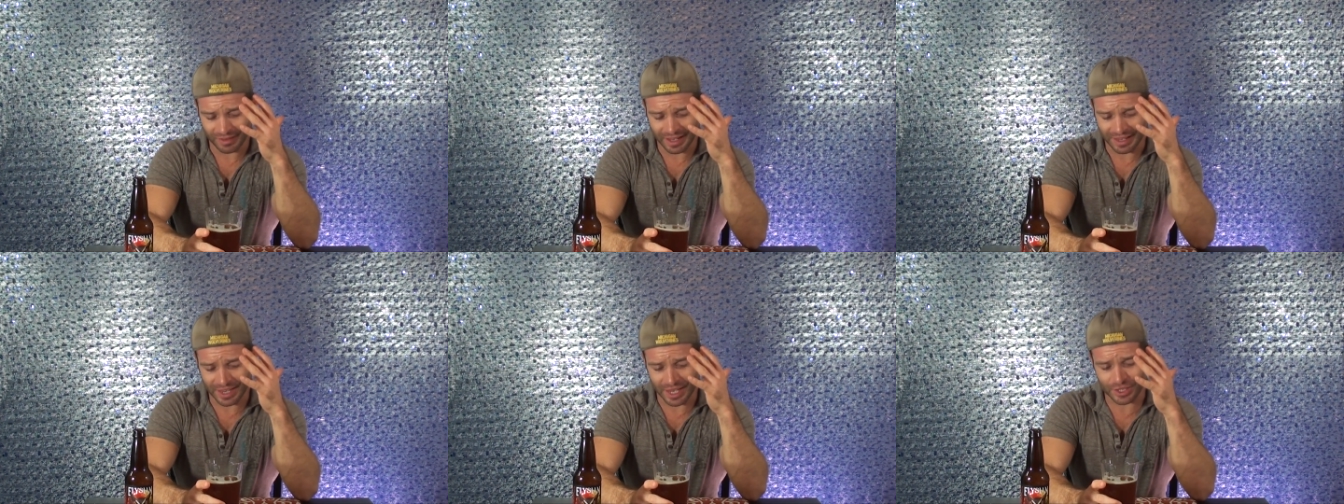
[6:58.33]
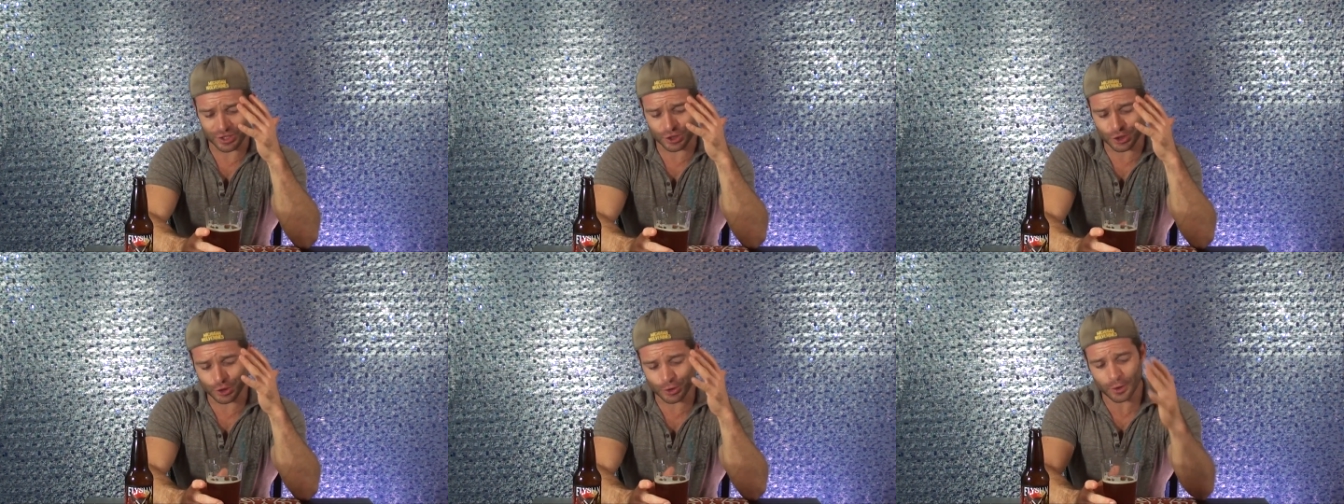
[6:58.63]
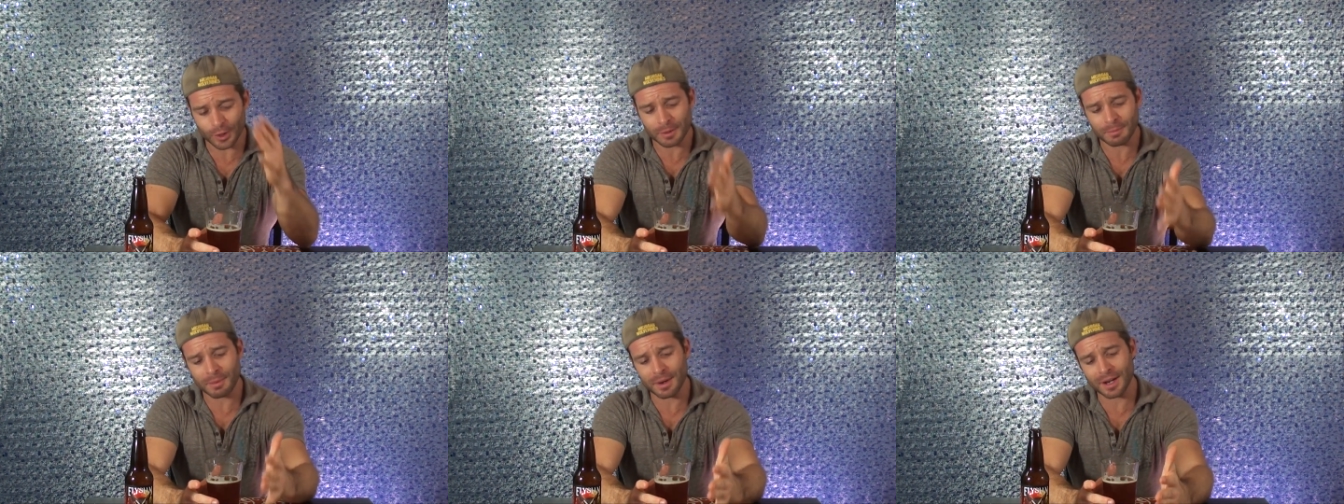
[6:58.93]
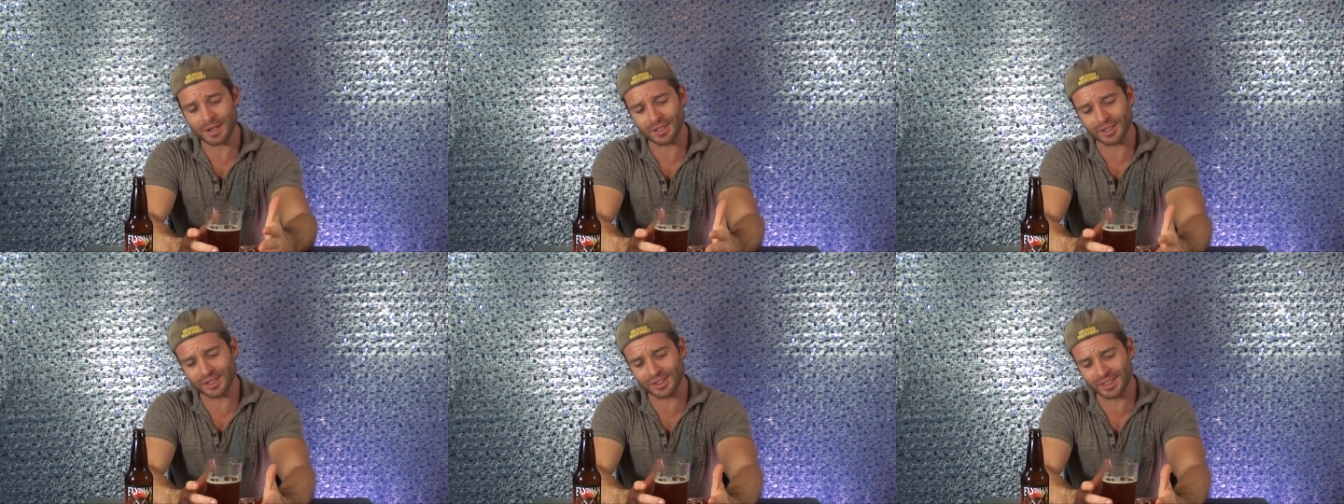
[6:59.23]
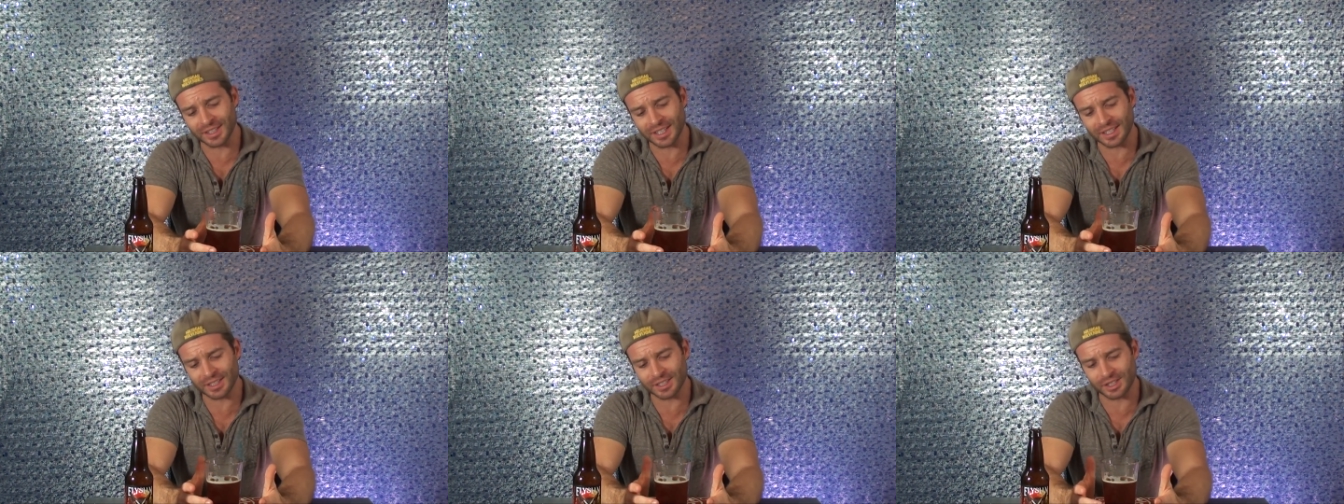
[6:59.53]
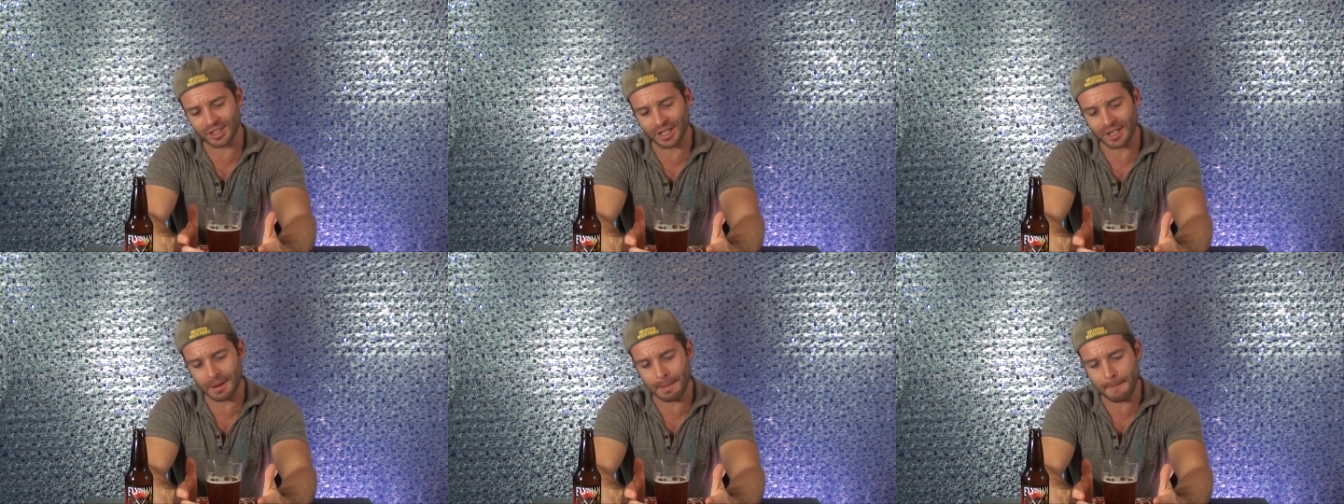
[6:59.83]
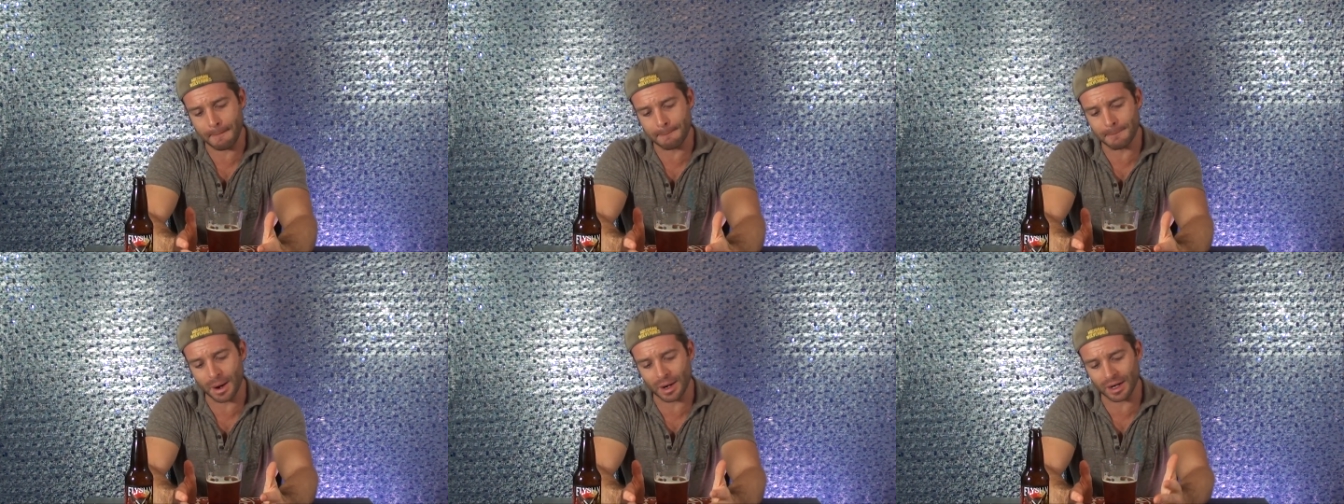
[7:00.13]
it shouldn't be a
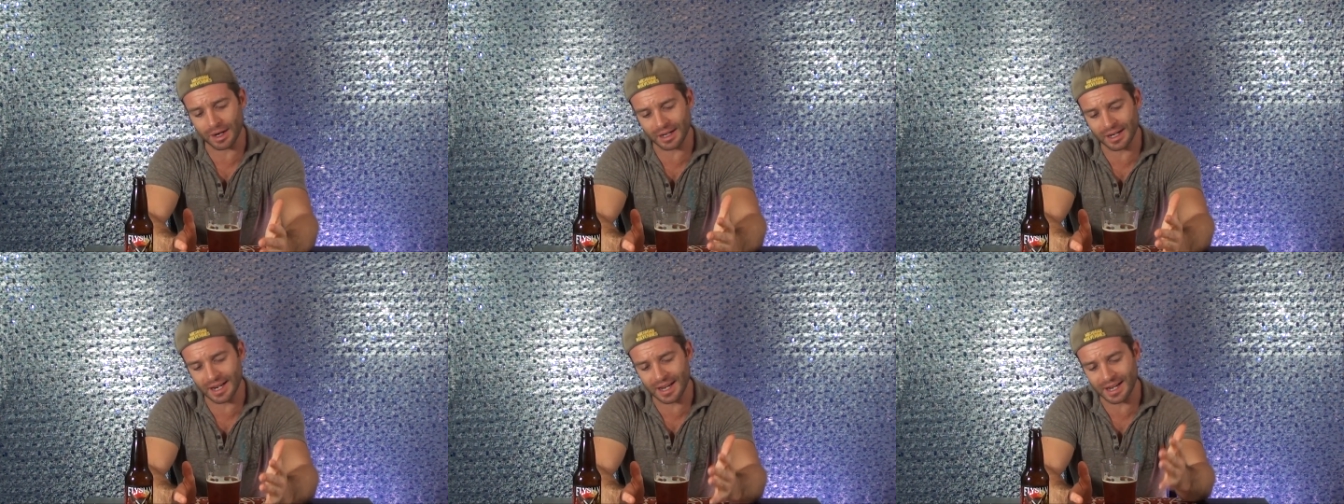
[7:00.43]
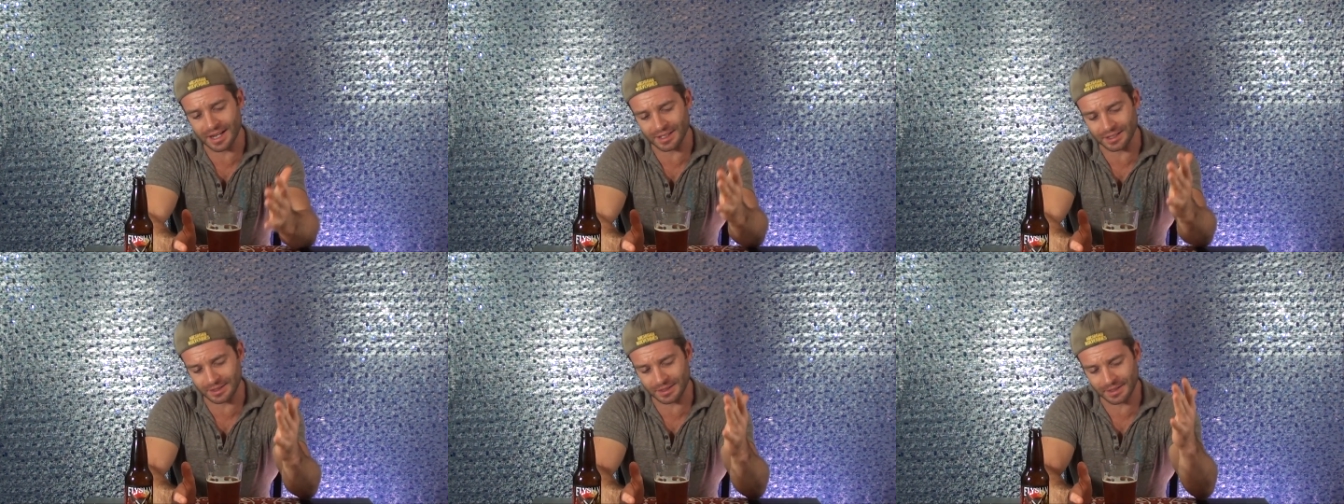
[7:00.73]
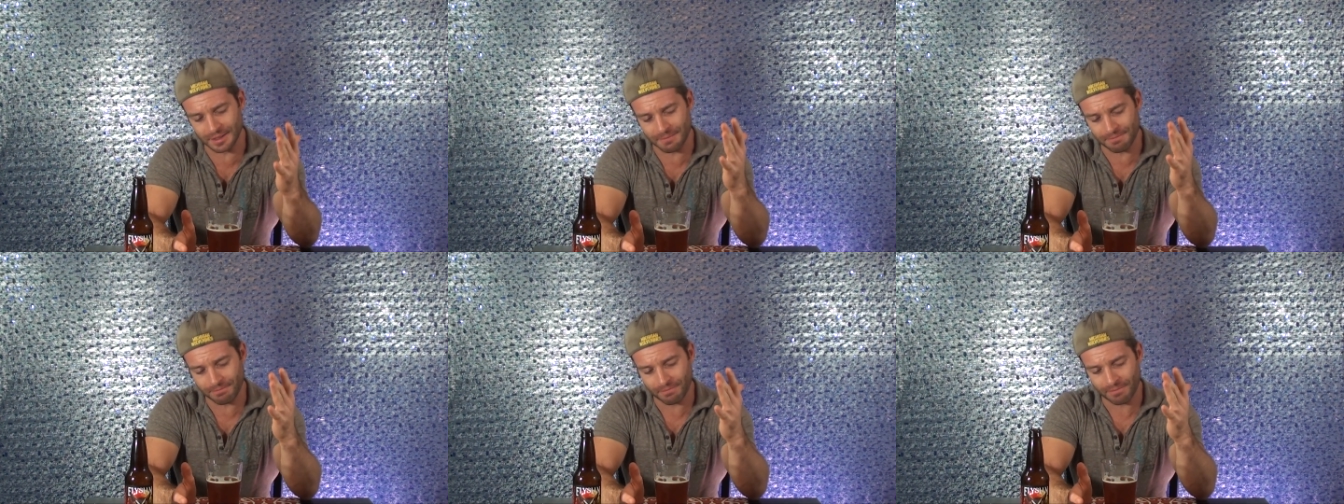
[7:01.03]
distinction, but it is,